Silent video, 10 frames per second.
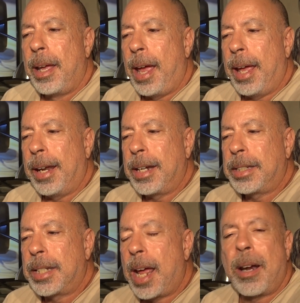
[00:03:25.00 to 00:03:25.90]
and
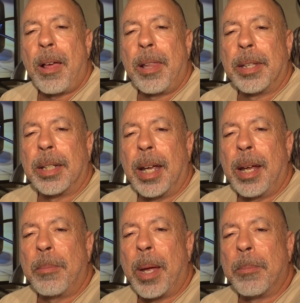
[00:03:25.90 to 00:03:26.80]
it's not all the
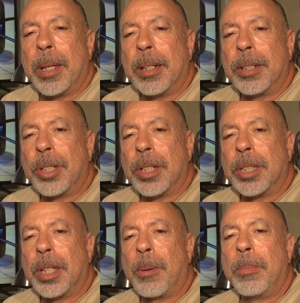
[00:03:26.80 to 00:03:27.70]
time. I mean, it's
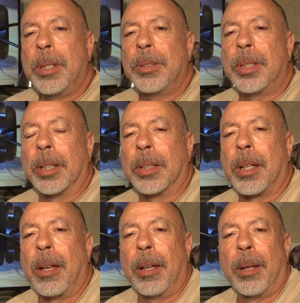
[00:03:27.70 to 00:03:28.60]
just some music.
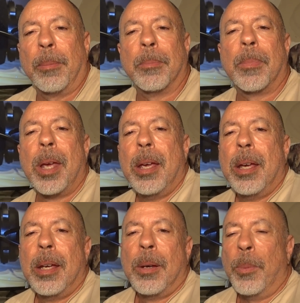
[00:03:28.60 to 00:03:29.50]

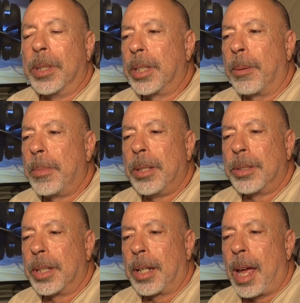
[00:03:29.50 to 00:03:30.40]
With some
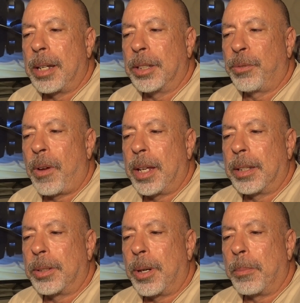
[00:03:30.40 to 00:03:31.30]
music, I just
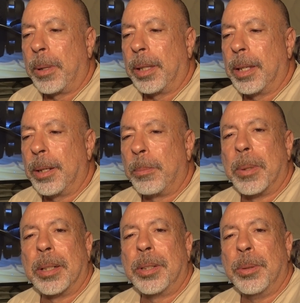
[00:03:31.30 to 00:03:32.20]
find the treble a little
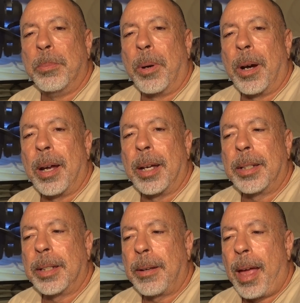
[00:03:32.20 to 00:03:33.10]
bit too
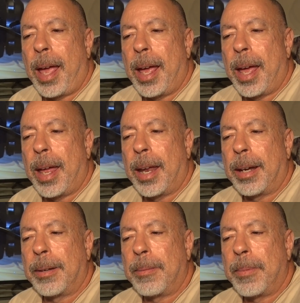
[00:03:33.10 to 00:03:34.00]
bright.
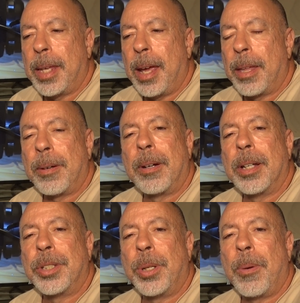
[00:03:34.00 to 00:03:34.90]
And the other
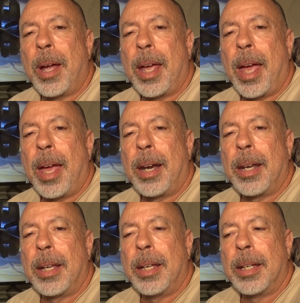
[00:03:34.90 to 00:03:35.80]
issue I
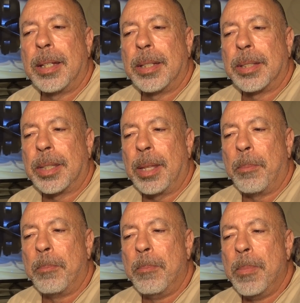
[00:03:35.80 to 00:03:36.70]
had is
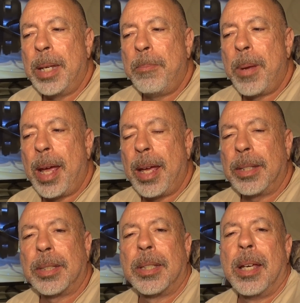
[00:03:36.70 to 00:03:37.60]
the mid
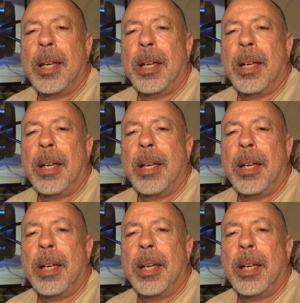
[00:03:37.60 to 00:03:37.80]
bass